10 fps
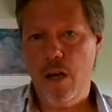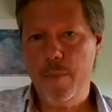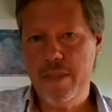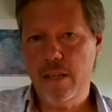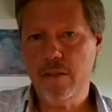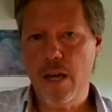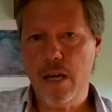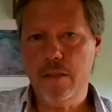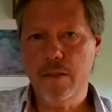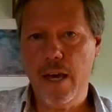I mean, that's
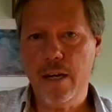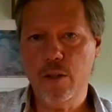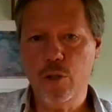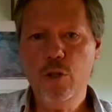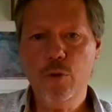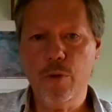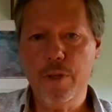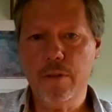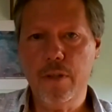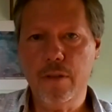not that unusual
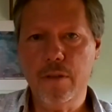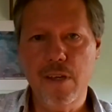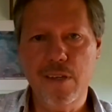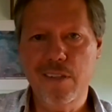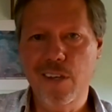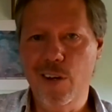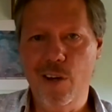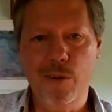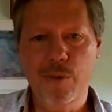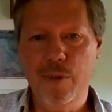that, that, that you
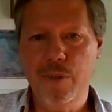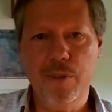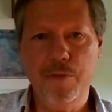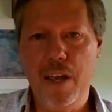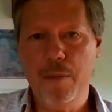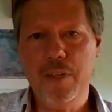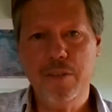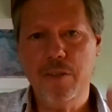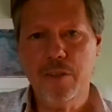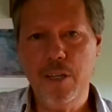know, a family
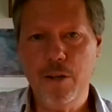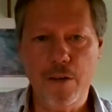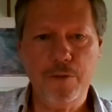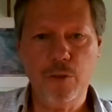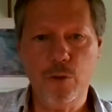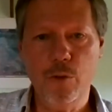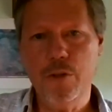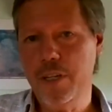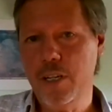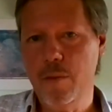sends a kid off to school
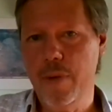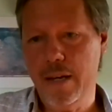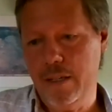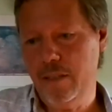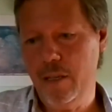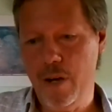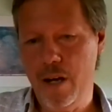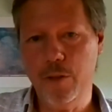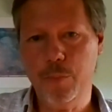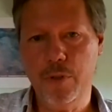and they come back and say,
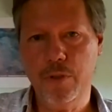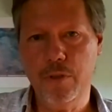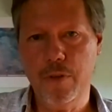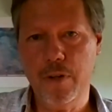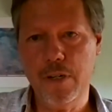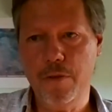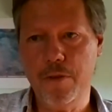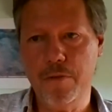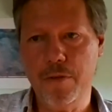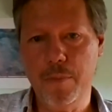wow, this person's very
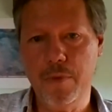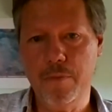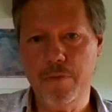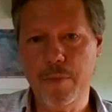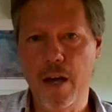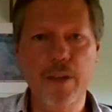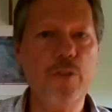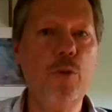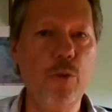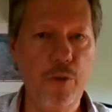different from, from the high
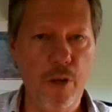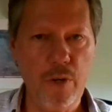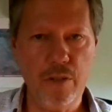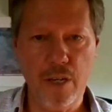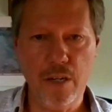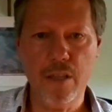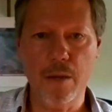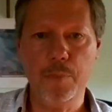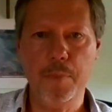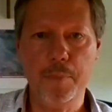schooler that we sent to
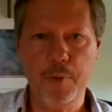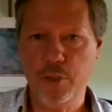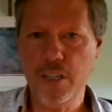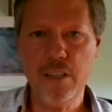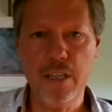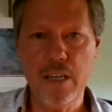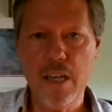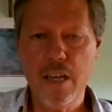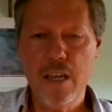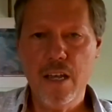them, particularly
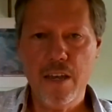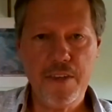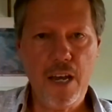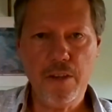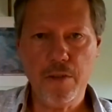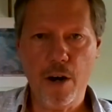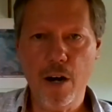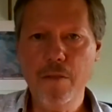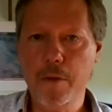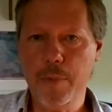in the case of
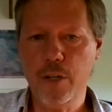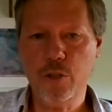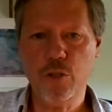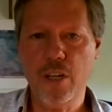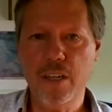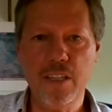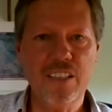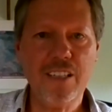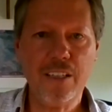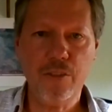Harvard, because you're sending a
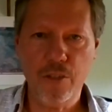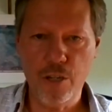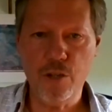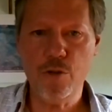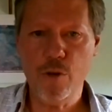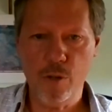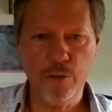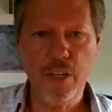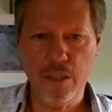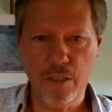16 year
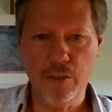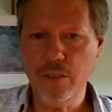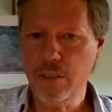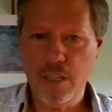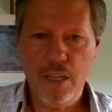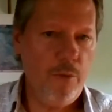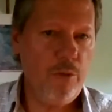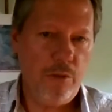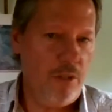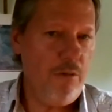old Ted Kaczynski, he
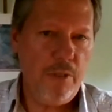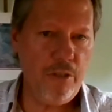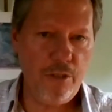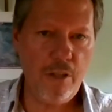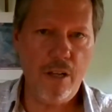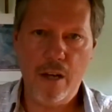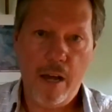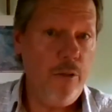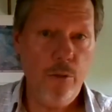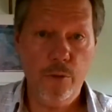was literally still a
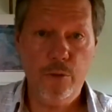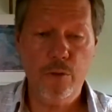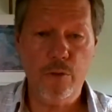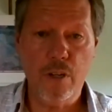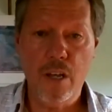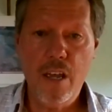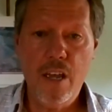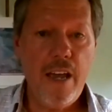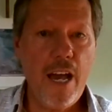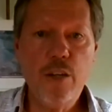high school student.
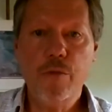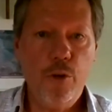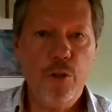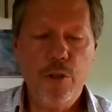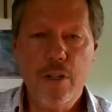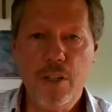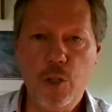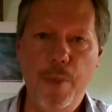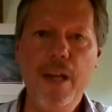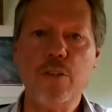And of course, you're going to
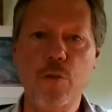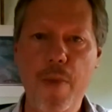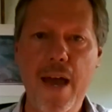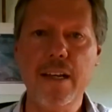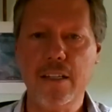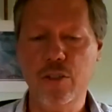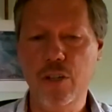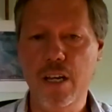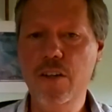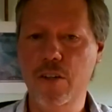expect dramatic
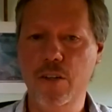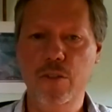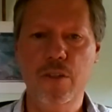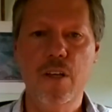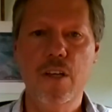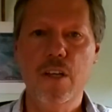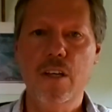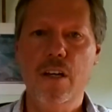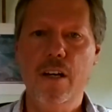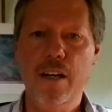changes,
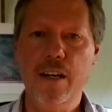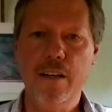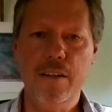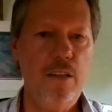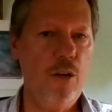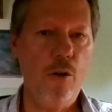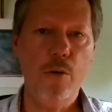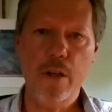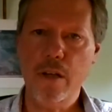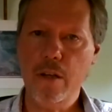uh, you
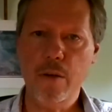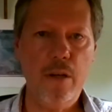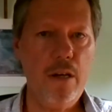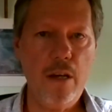know, uh, uh,